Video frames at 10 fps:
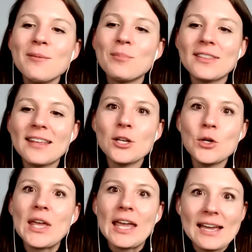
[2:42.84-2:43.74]
But then
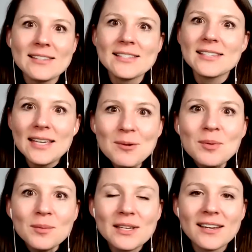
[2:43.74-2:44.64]
you can't sleep
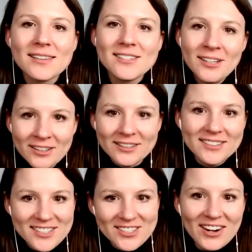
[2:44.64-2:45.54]
because you're
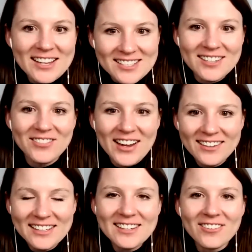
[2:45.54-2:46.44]
stressed
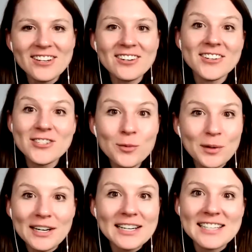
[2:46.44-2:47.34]
about it, or you're
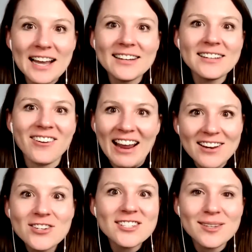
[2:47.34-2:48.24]
super excited or
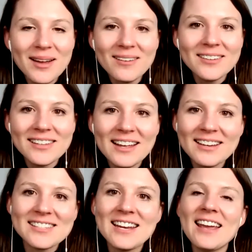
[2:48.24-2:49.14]
anxious about it the
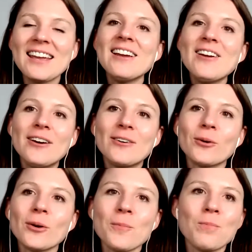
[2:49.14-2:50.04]
next day,
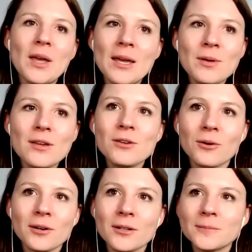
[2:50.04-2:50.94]
or maybe
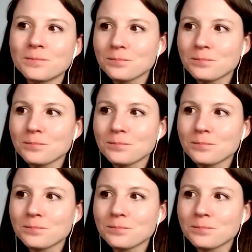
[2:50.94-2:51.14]
you're